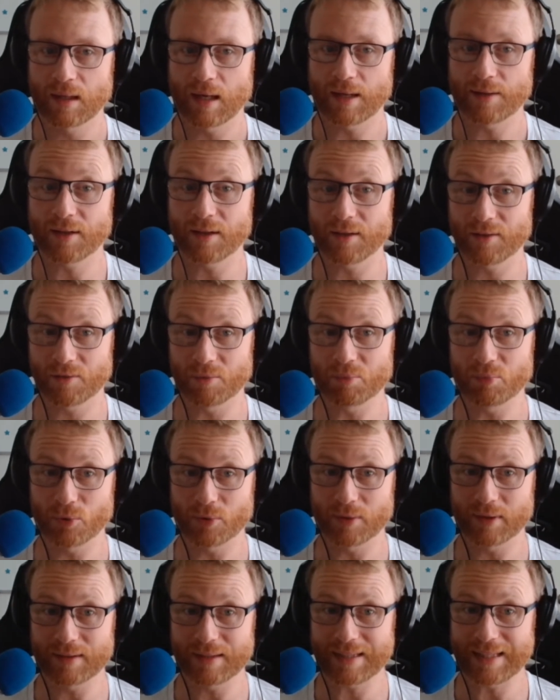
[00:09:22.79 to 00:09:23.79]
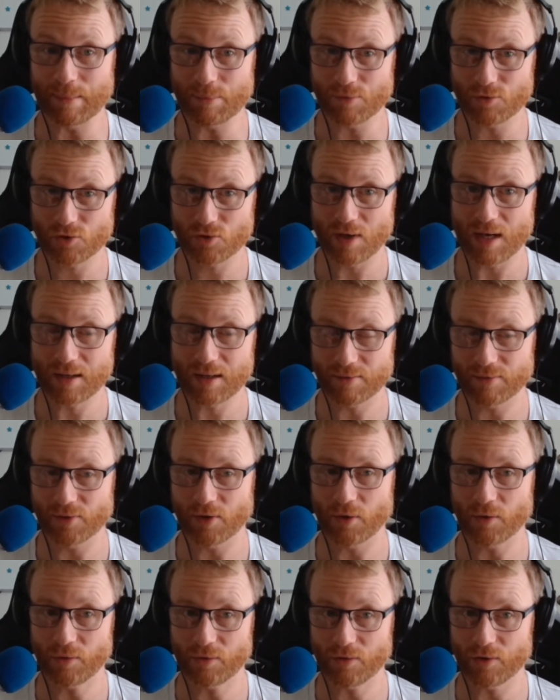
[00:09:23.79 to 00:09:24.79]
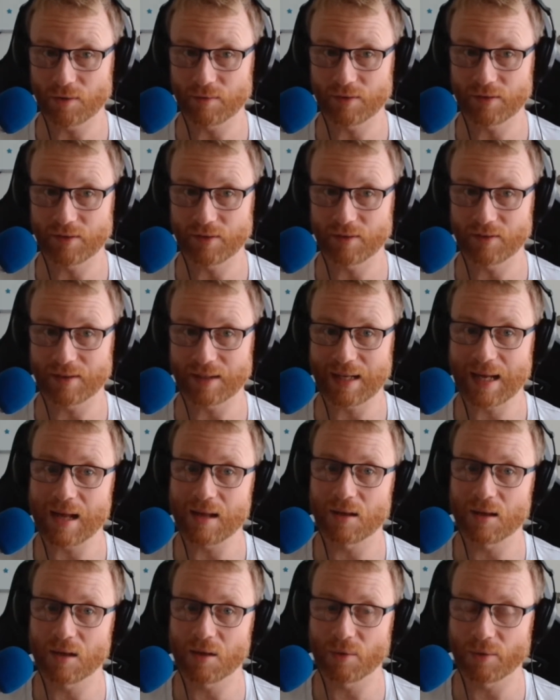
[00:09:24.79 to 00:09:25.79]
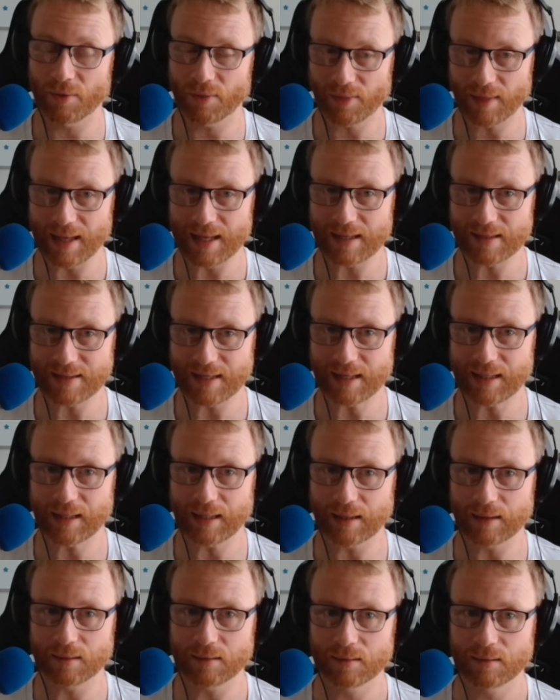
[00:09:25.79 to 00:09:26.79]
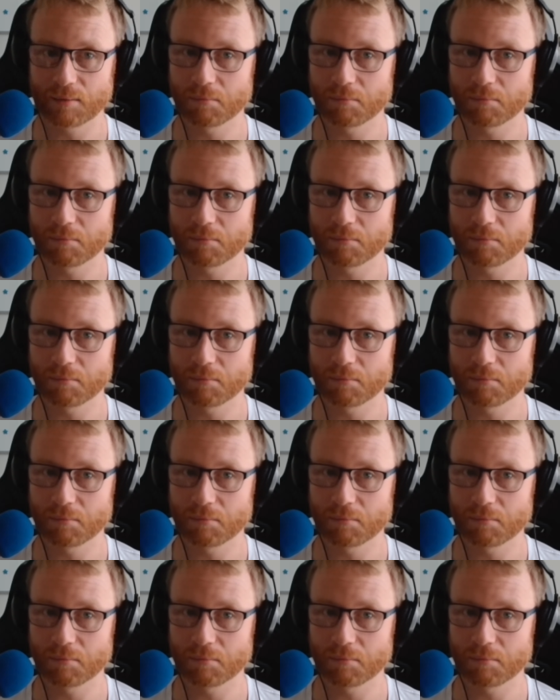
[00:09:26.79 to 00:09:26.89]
I think it's important to keep track of those services and how long they are taking.